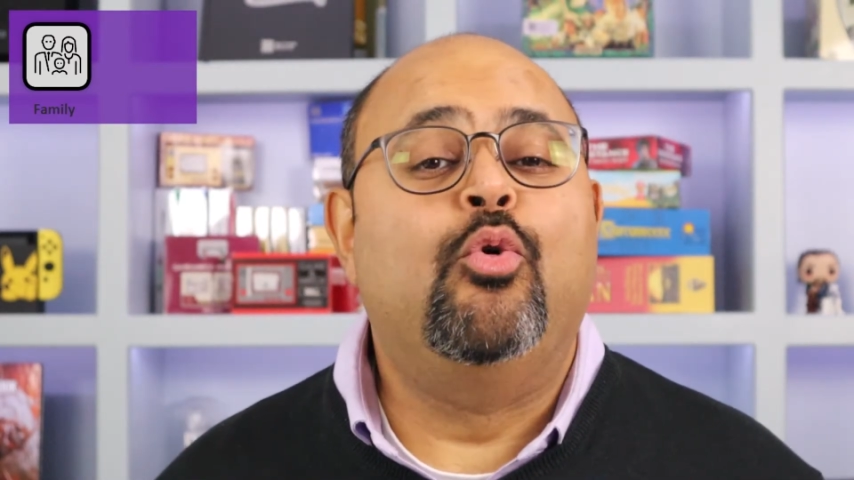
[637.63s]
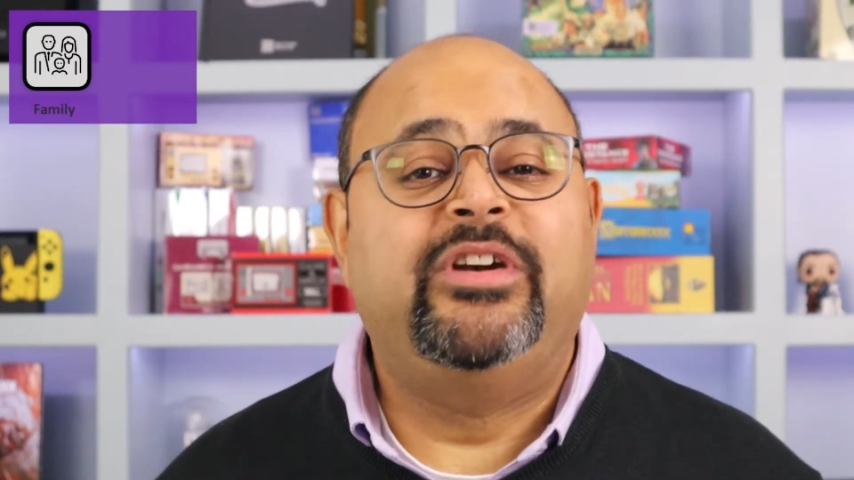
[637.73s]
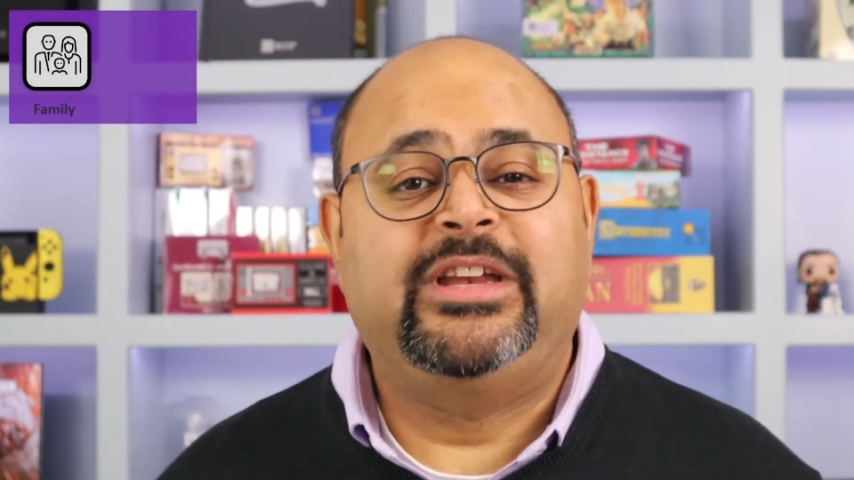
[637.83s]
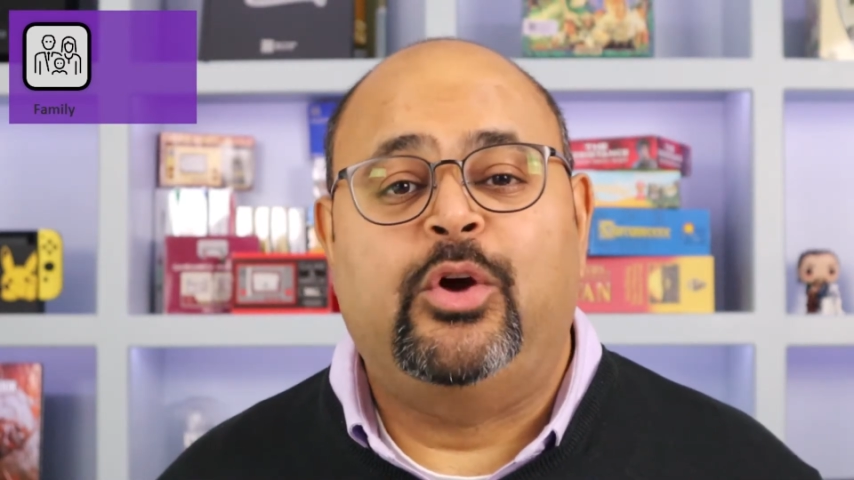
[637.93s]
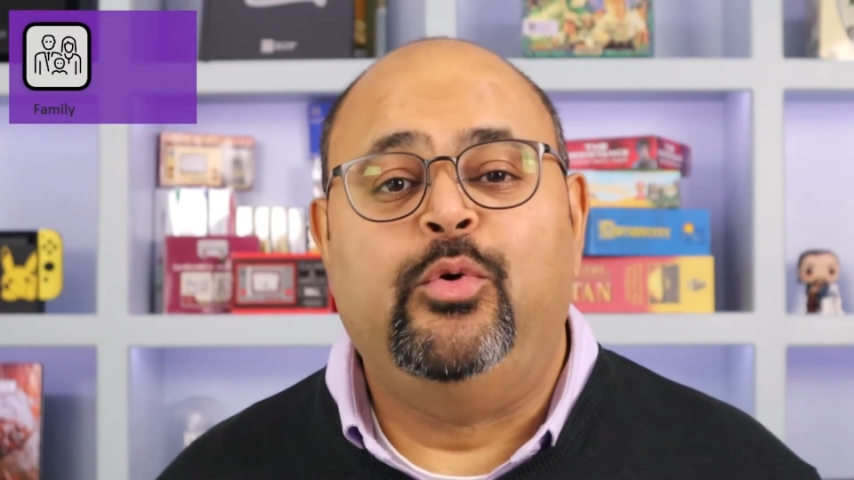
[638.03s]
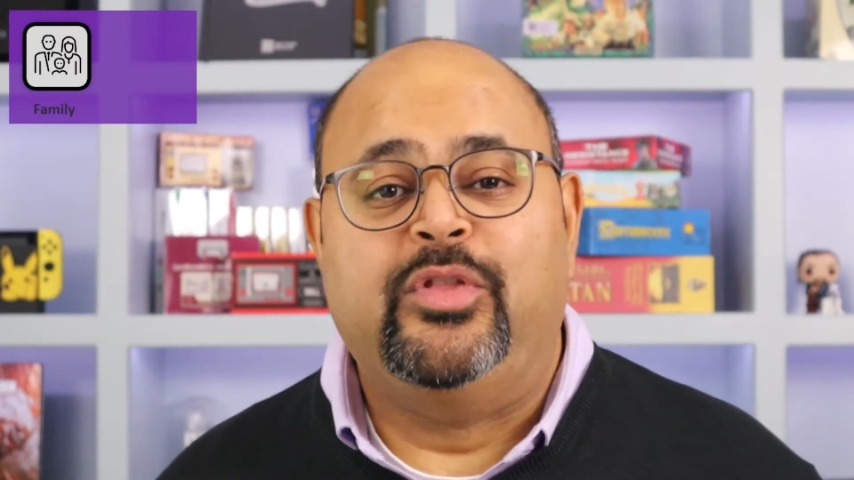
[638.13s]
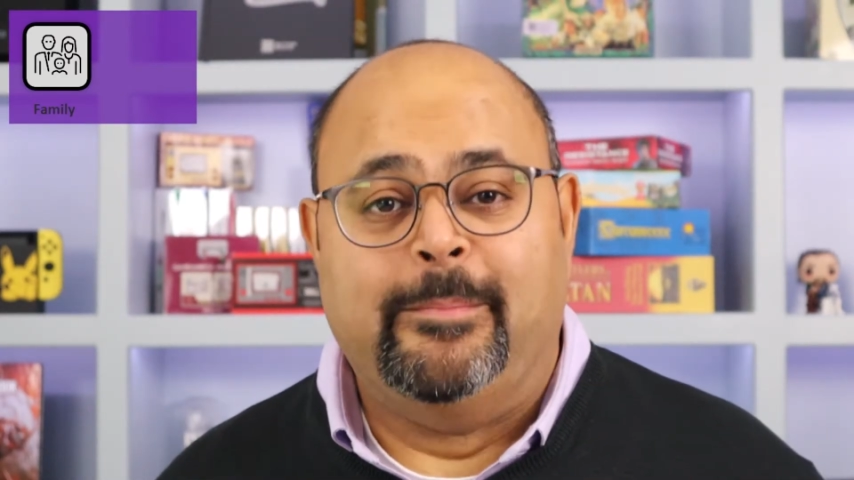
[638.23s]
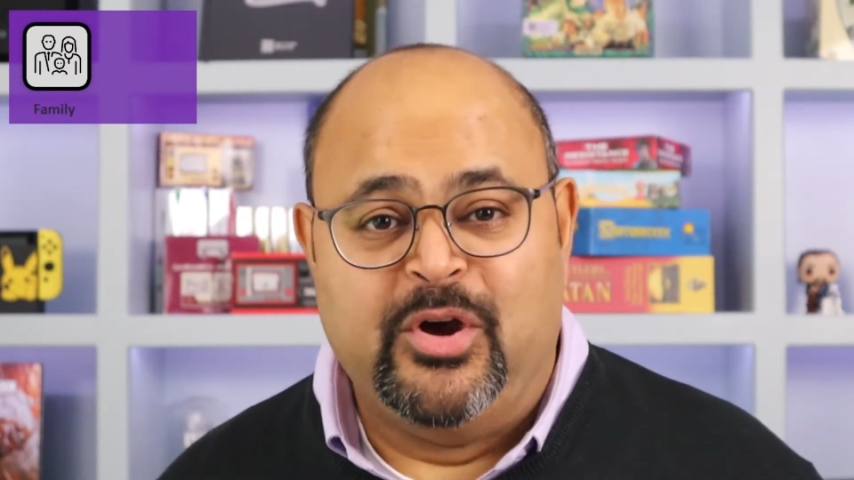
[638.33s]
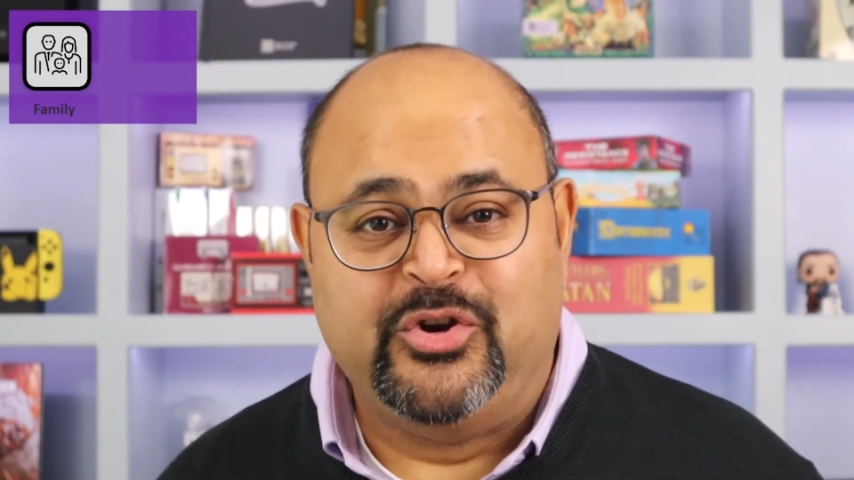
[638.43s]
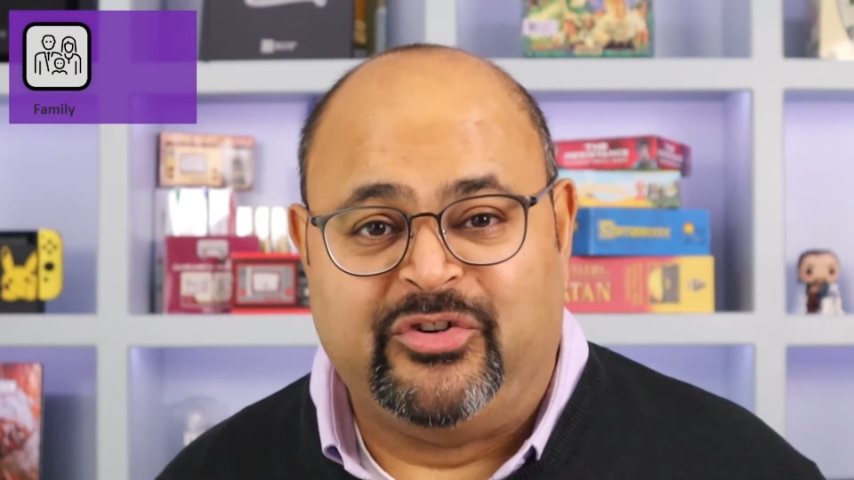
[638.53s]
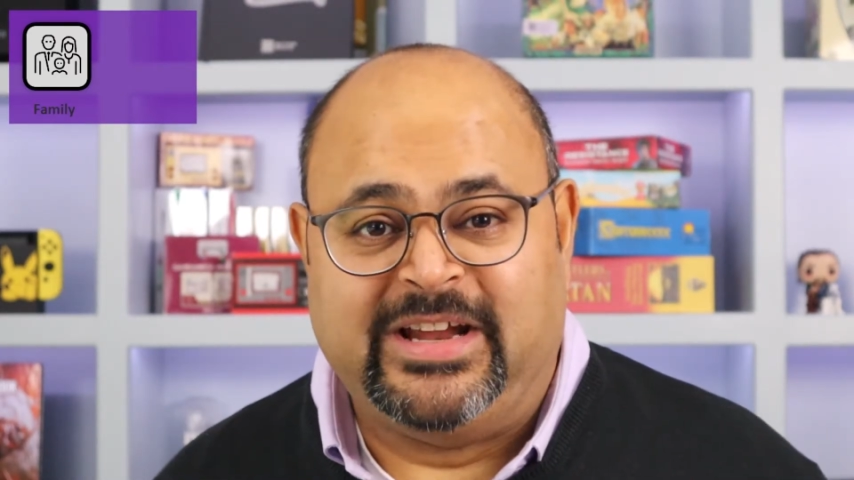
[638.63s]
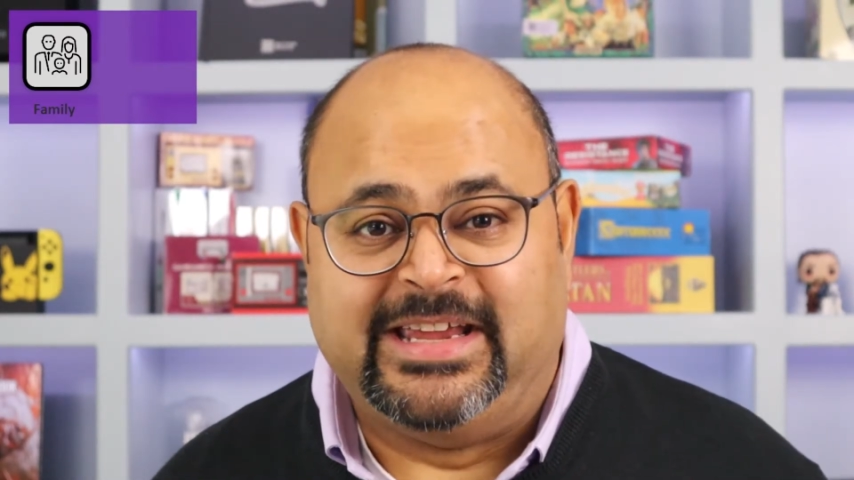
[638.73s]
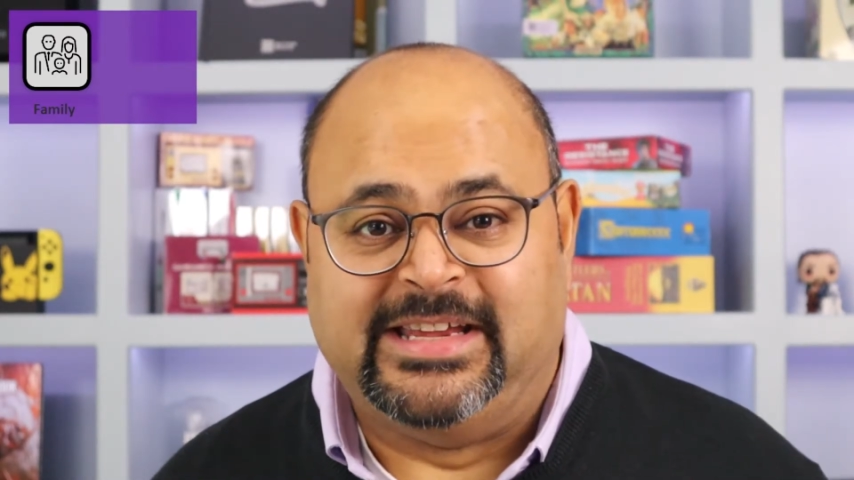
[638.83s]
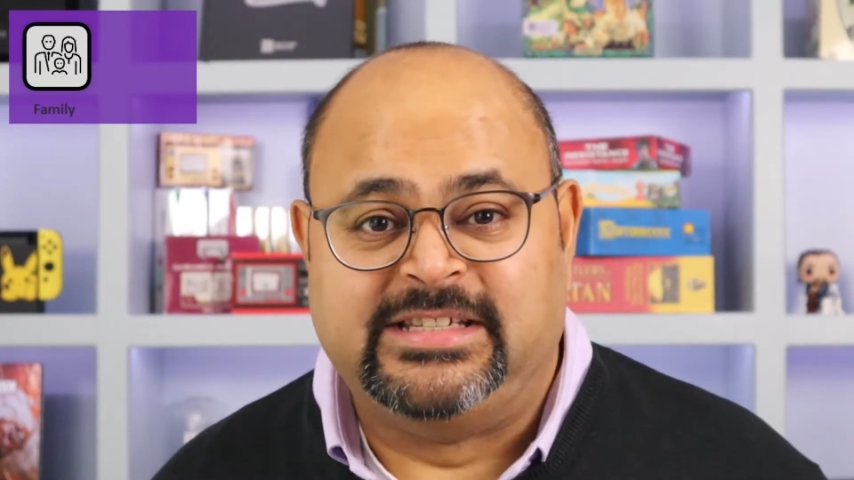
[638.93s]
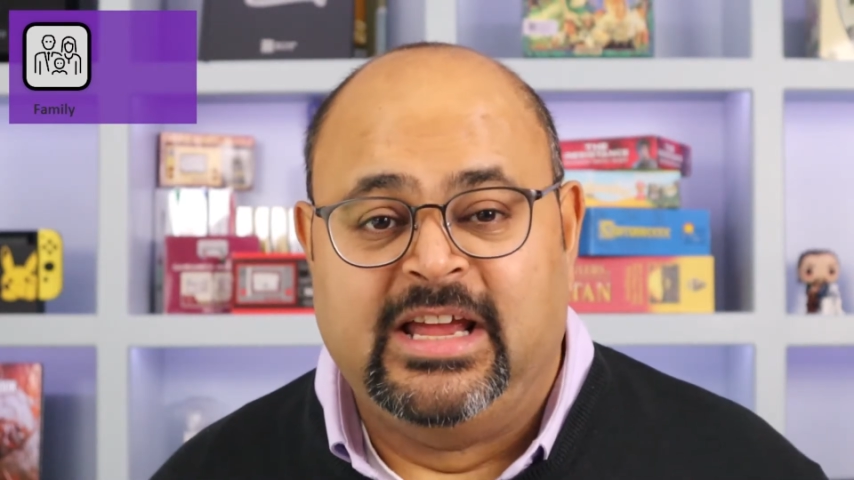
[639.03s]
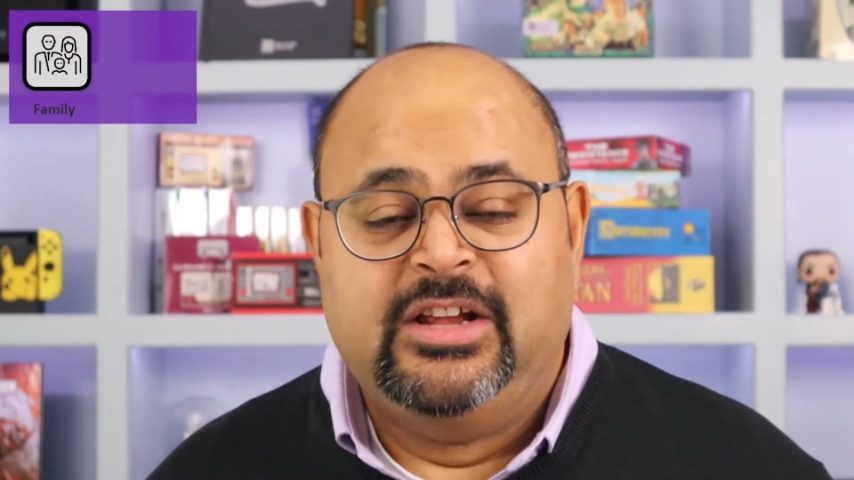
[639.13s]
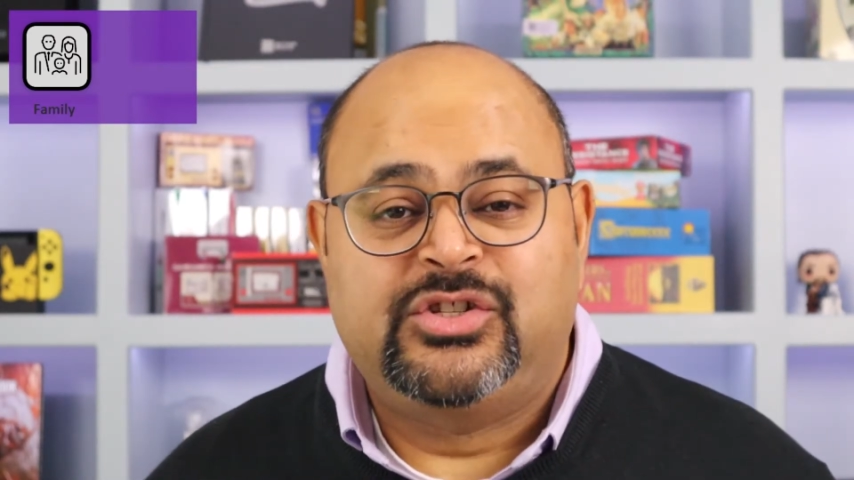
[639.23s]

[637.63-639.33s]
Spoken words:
already know who the murderer is,